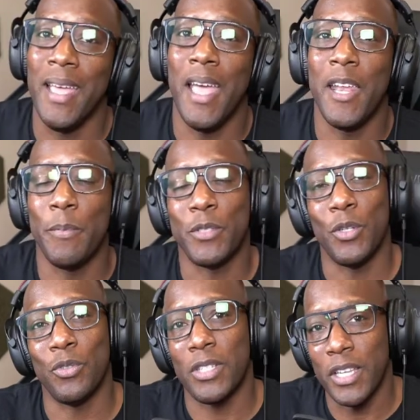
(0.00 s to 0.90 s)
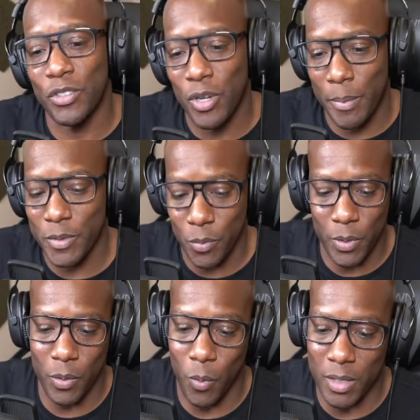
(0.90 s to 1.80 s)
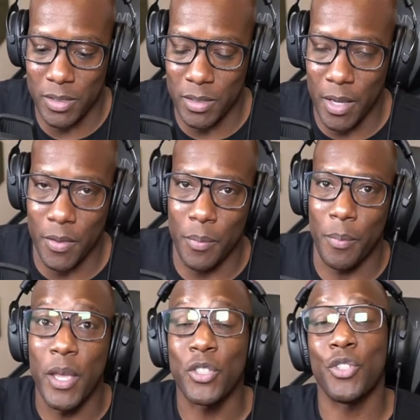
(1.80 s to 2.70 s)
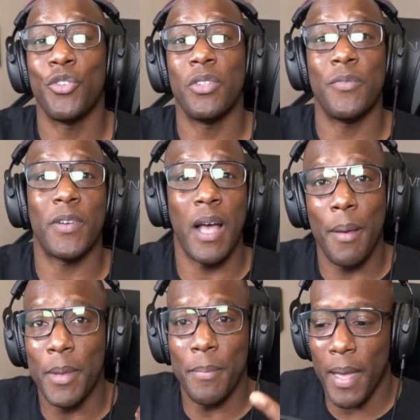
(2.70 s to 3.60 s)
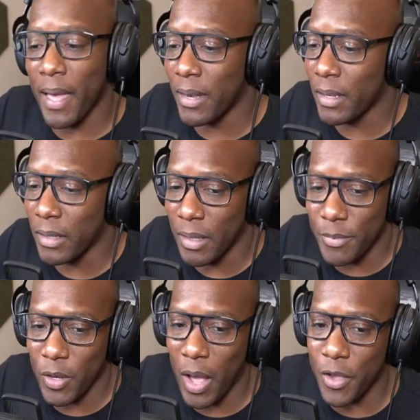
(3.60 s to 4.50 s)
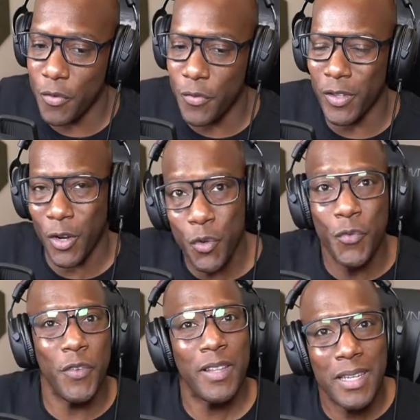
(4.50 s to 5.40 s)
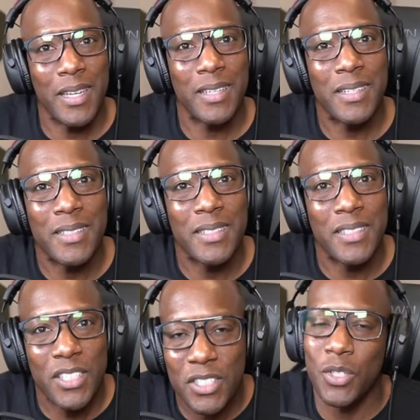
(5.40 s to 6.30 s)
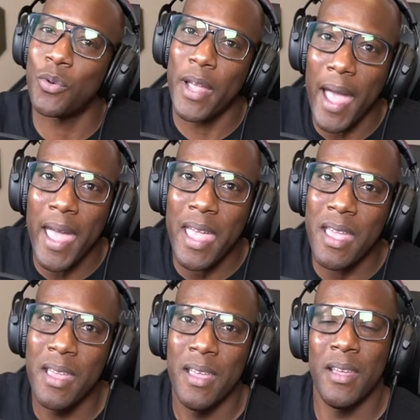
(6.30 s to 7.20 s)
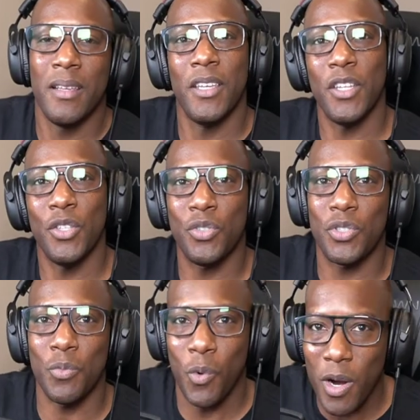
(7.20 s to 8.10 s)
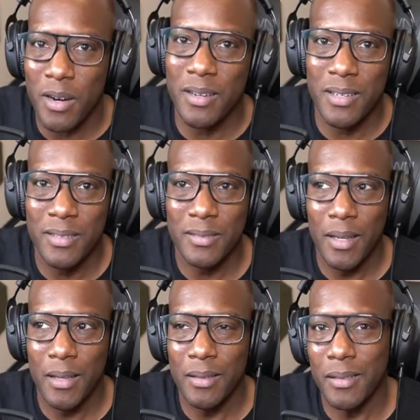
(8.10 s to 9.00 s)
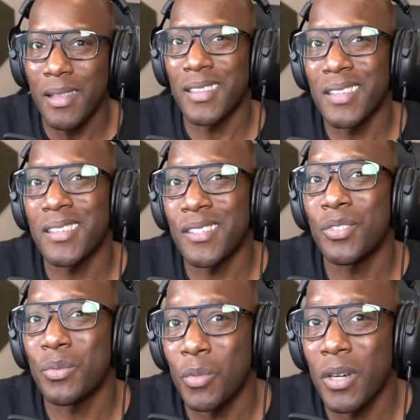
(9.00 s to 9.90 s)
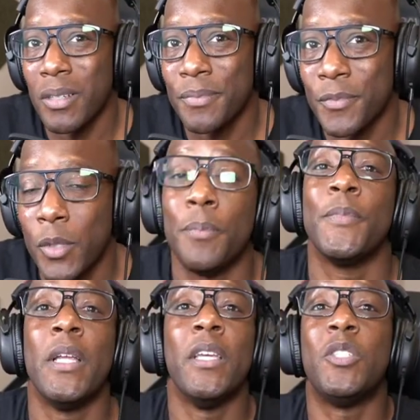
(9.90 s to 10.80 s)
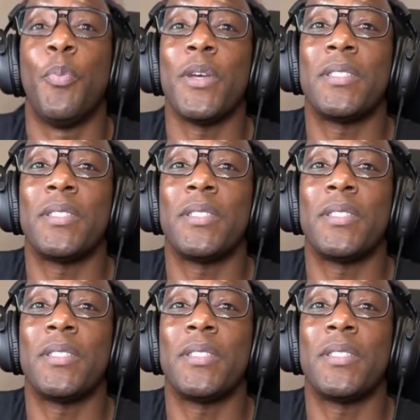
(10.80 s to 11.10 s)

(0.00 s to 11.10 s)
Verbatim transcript: and episode 10 drops and we can watch it together. Make sure you leave a comment, man. Let me know how you feel. Are you feeling it? Is it just okay? Could it use some work? I think it could use some work. Well, it's your boy